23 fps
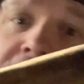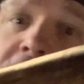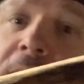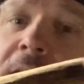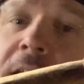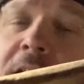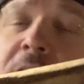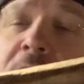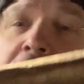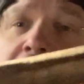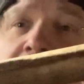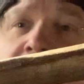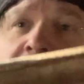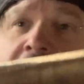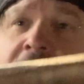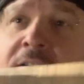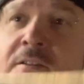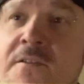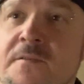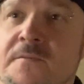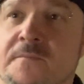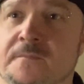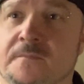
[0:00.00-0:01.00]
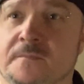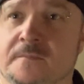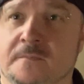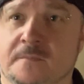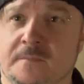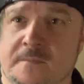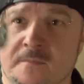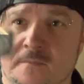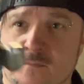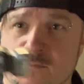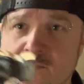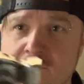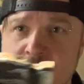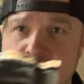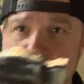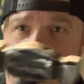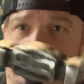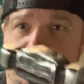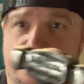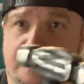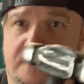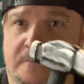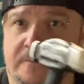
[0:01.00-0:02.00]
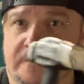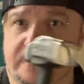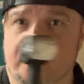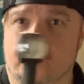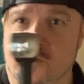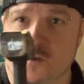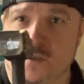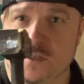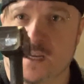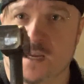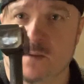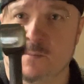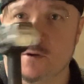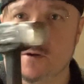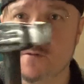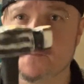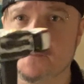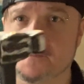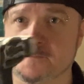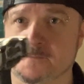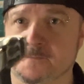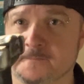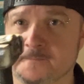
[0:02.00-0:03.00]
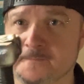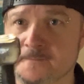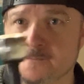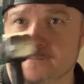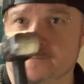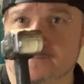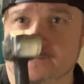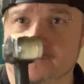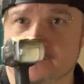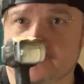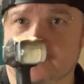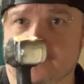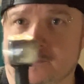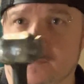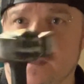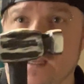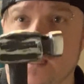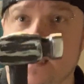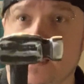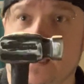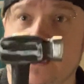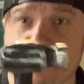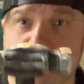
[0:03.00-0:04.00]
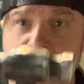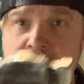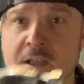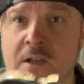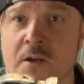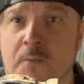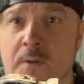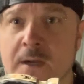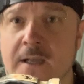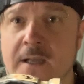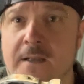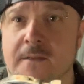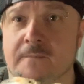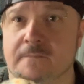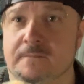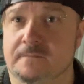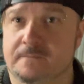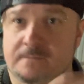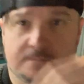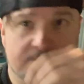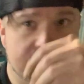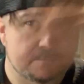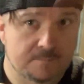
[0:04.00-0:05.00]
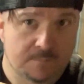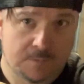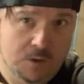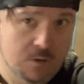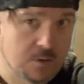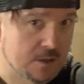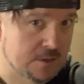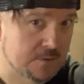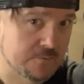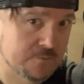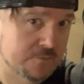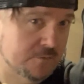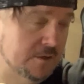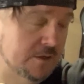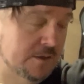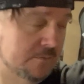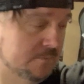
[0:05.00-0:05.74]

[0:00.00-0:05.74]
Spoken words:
hickory handle, forging hammer. Giving it away. Go on, free.